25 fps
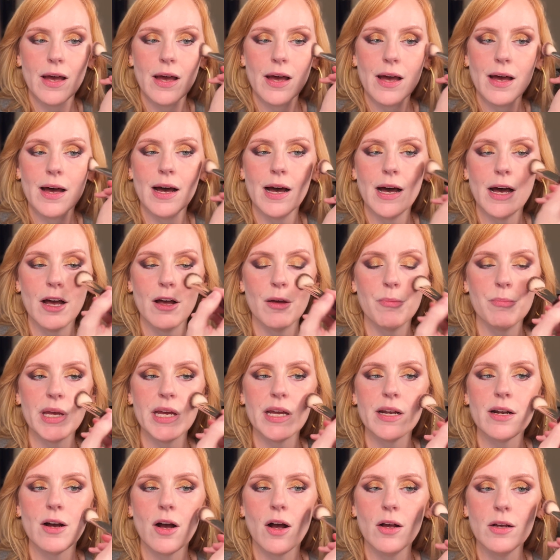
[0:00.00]

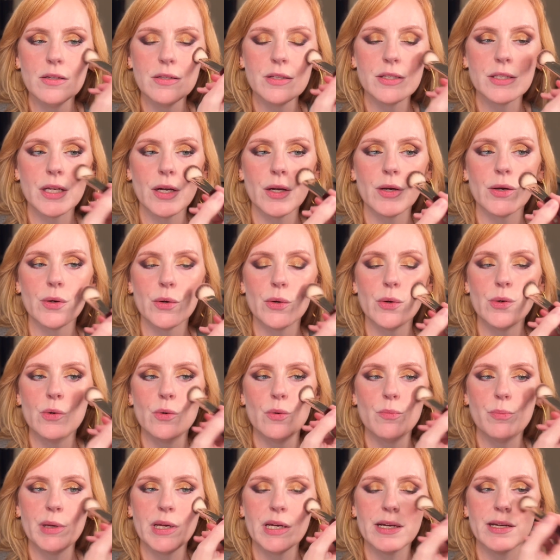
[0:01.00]
And also
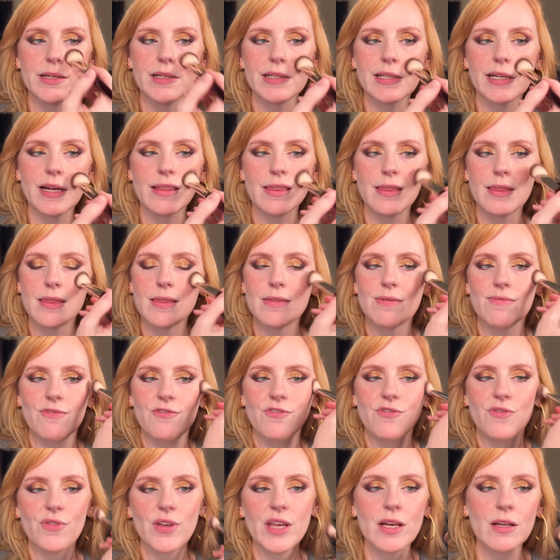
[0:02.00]
because I
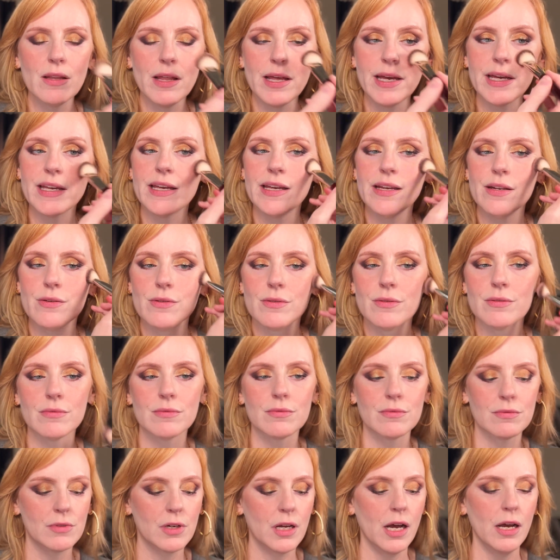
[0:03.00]
feel like it
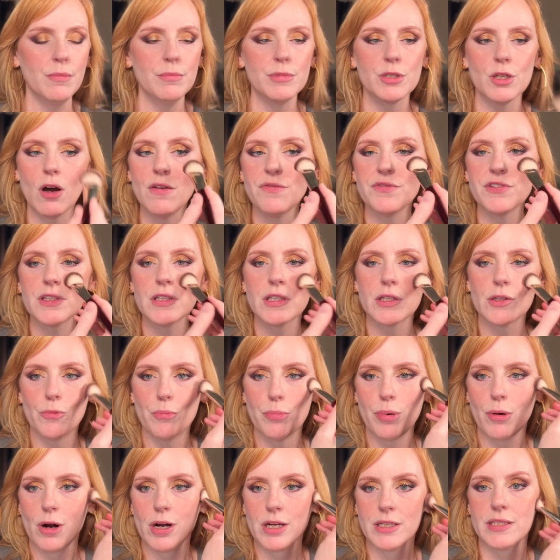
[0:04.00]
comes off a little
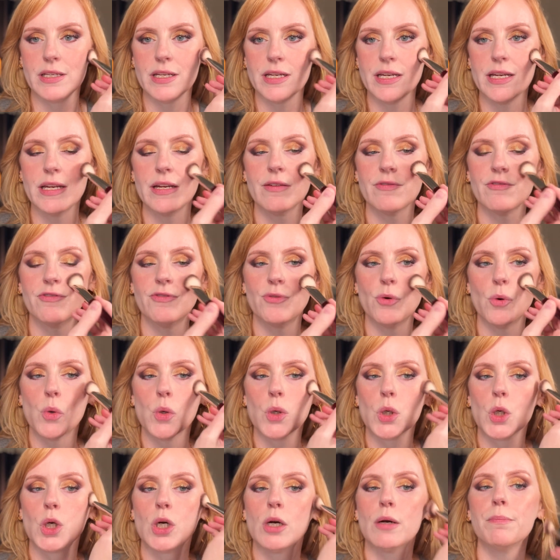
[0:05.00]
bronzy
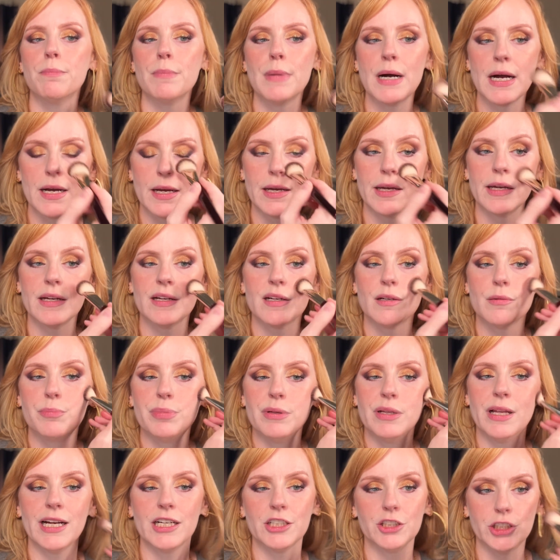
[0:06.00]
for my
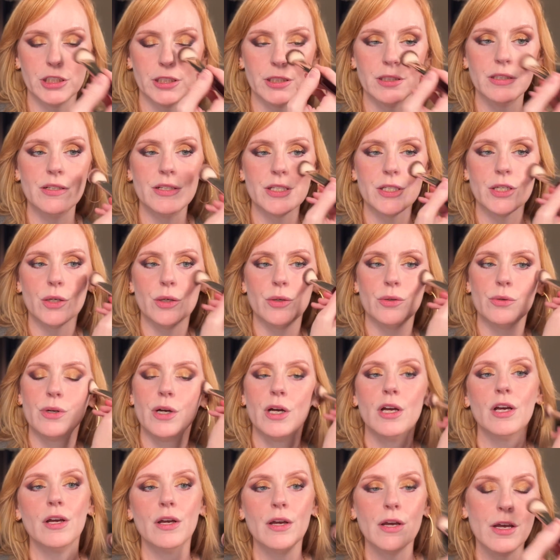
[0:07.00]
complexion. So
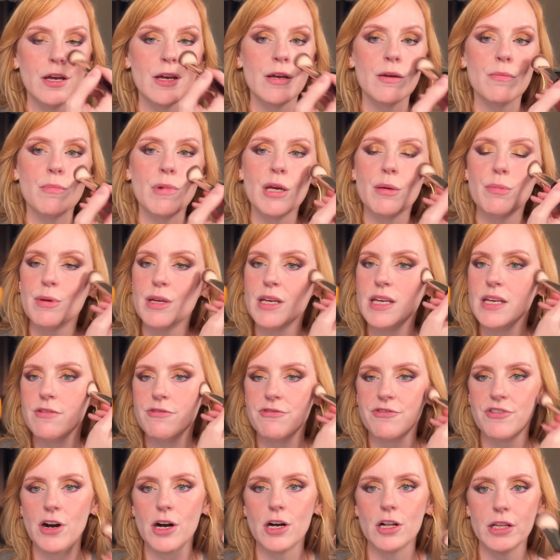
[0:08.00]
maybe
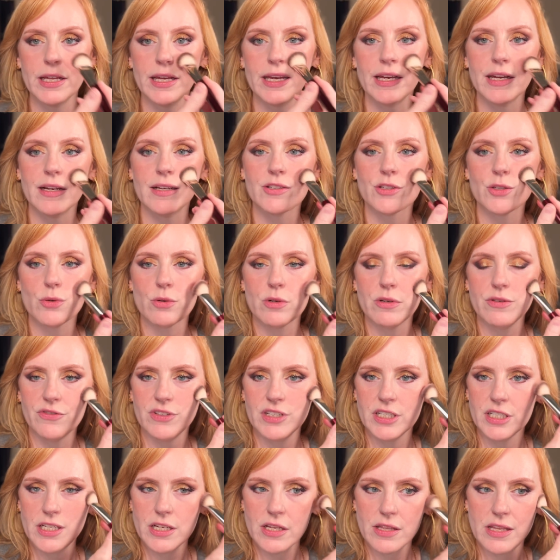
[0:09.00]
falling sort of
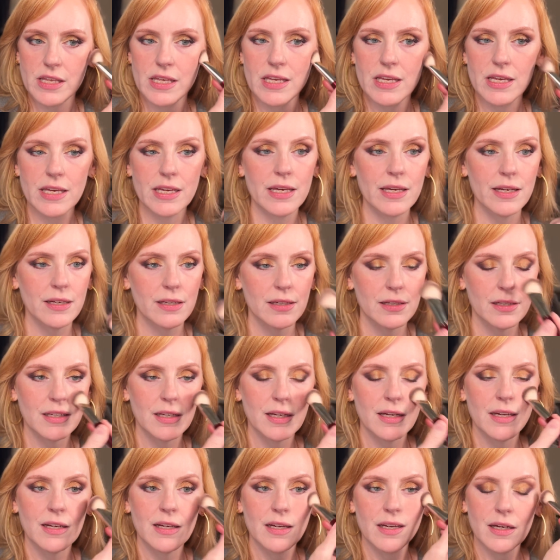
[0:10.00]
into the
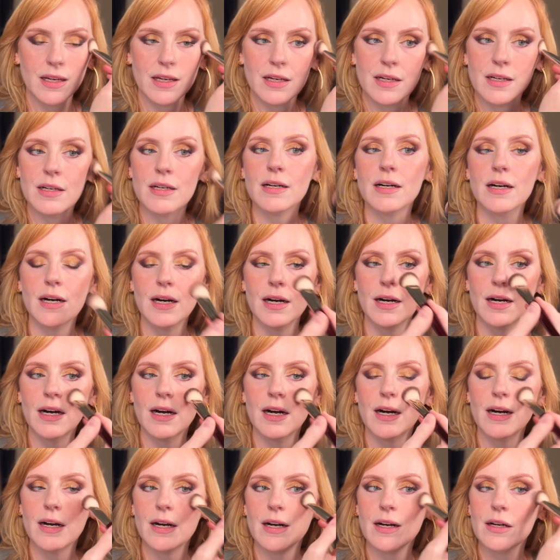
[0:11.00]

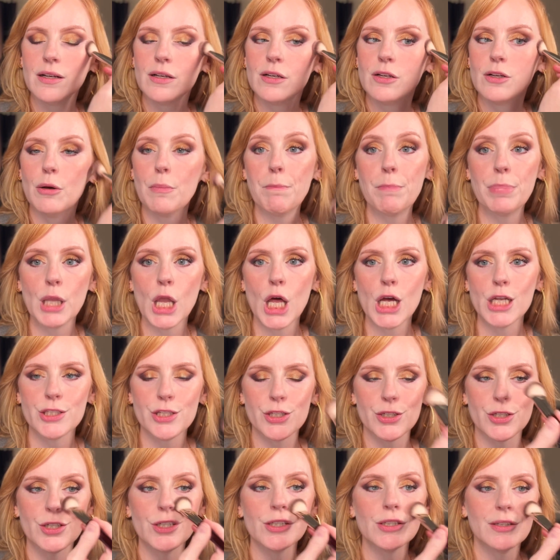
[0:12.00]

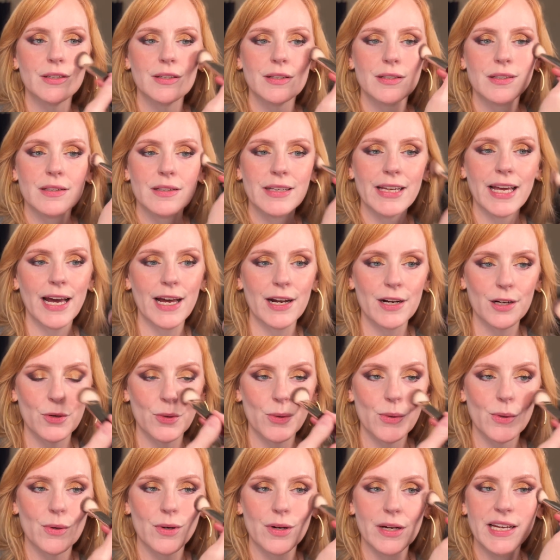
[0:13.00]
bronzer
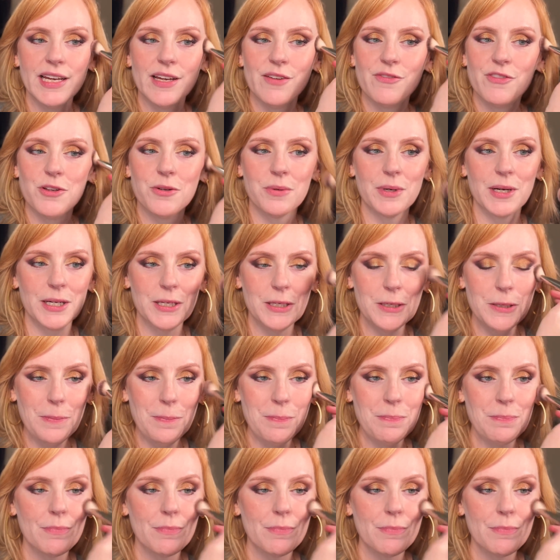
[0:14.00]
category, if you will.